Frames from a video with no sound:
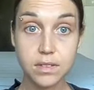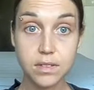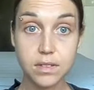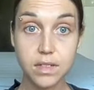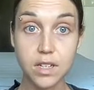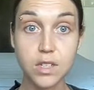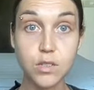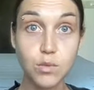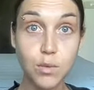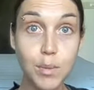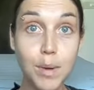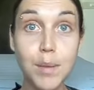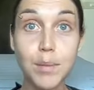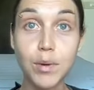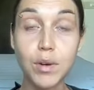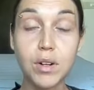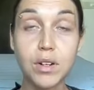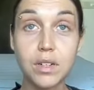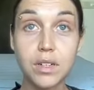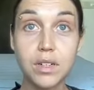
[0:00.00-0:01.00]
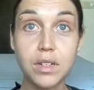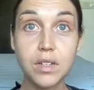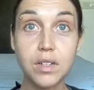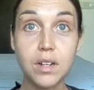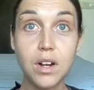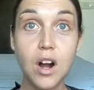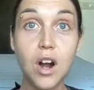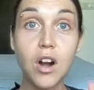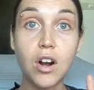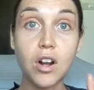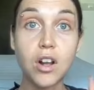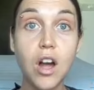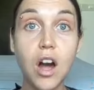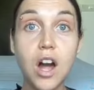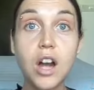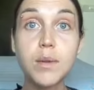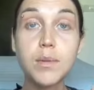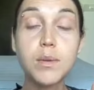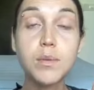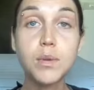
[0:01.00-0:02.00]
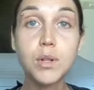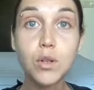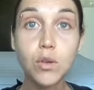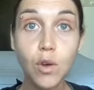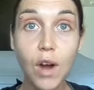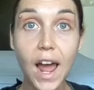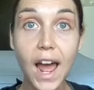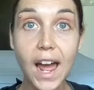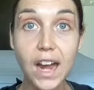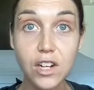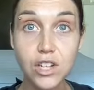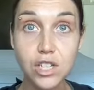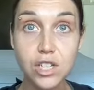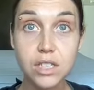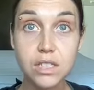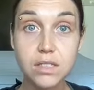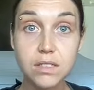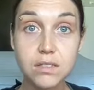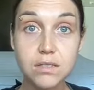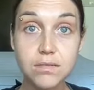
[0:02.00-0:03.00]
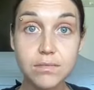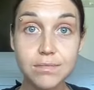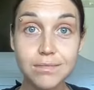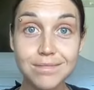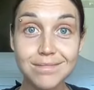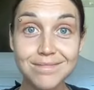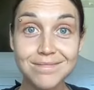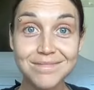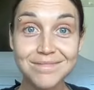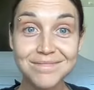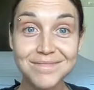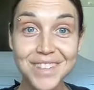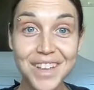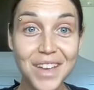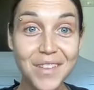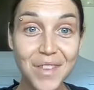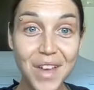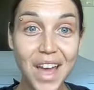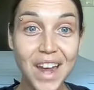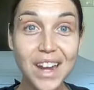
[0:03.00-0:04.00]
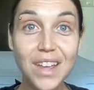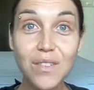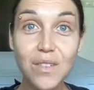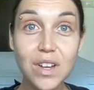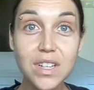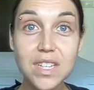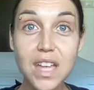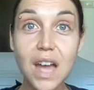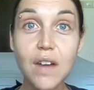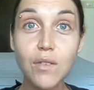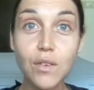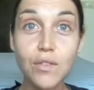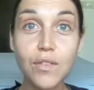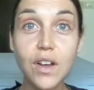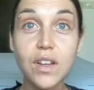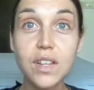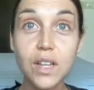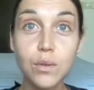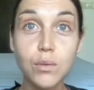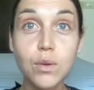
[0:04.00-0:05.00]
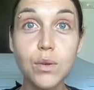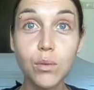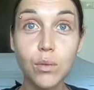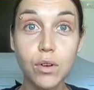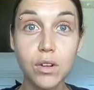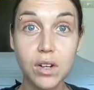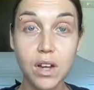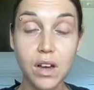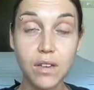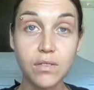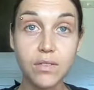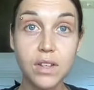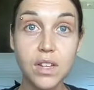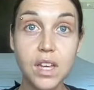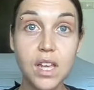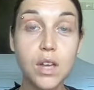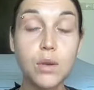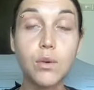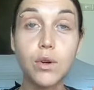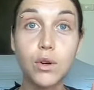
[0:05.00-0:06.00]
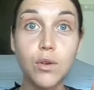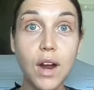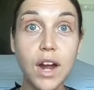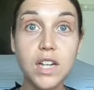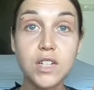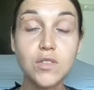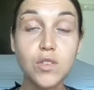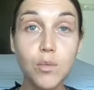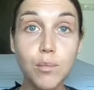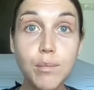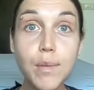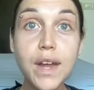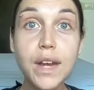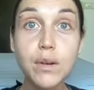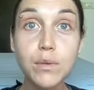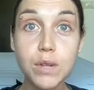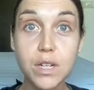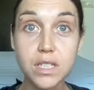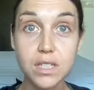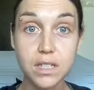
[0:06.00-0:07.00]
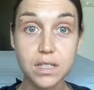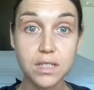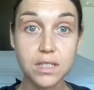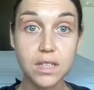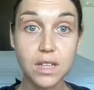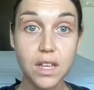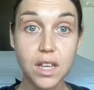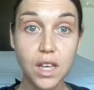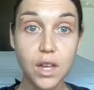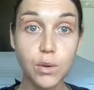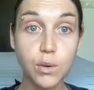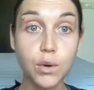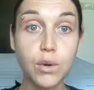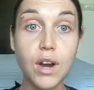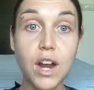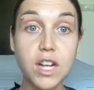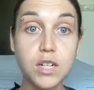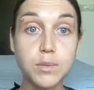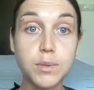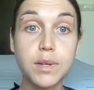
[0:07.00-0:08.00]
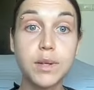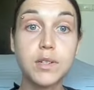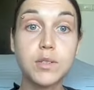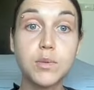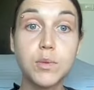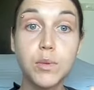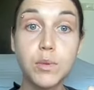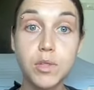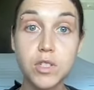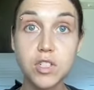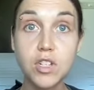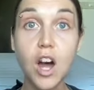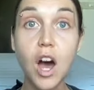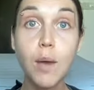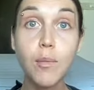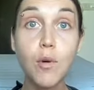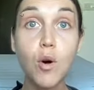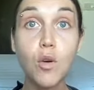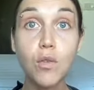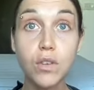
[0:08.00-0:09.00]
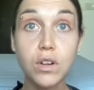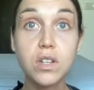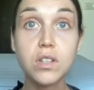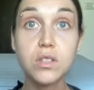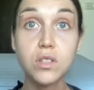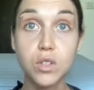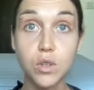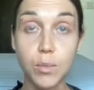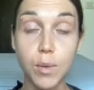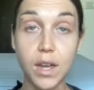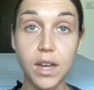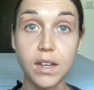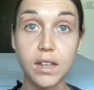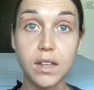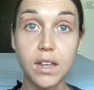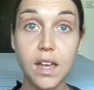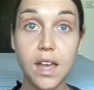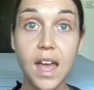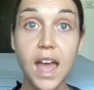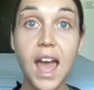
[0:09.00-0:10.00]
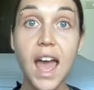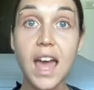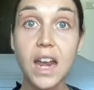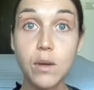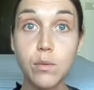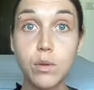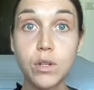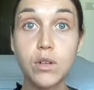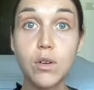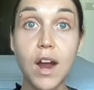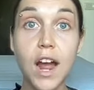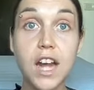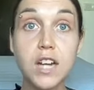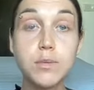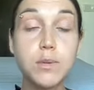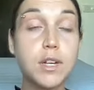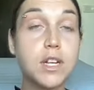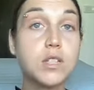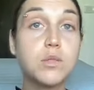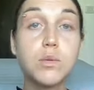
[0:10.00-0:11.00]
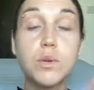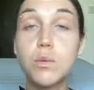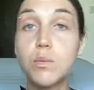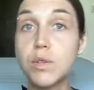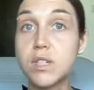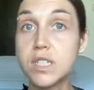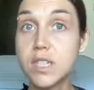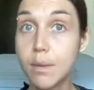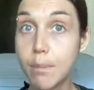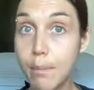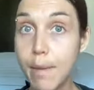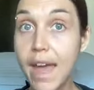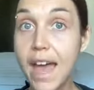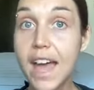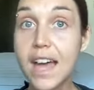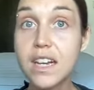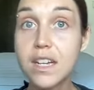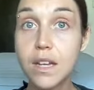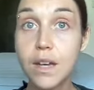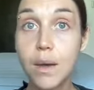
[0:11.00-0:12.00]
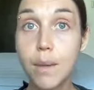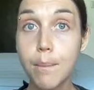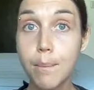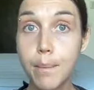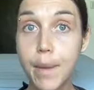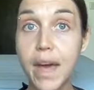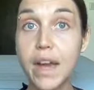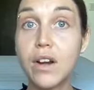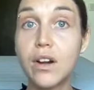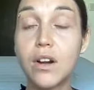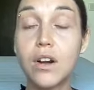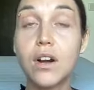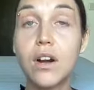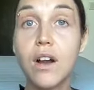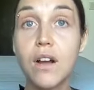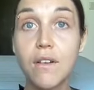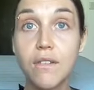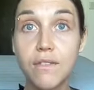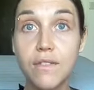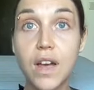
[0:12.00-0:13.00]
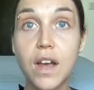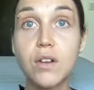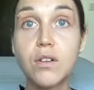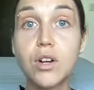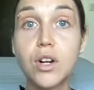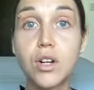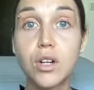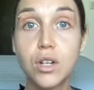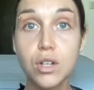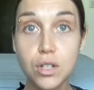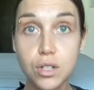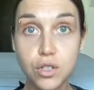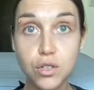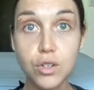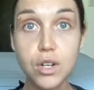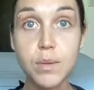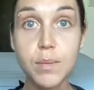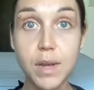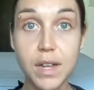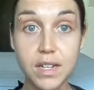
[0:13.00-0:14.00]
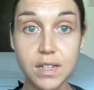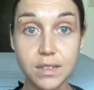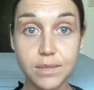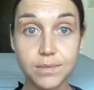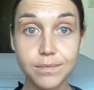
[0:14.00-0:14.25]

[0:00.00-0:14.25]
Because remember, our economy would crash if any of us ever felt like we were enough. It would crash for many reasons. It would crash because we would stop over consuming, and it would crash because we would demand better, fairer treatment.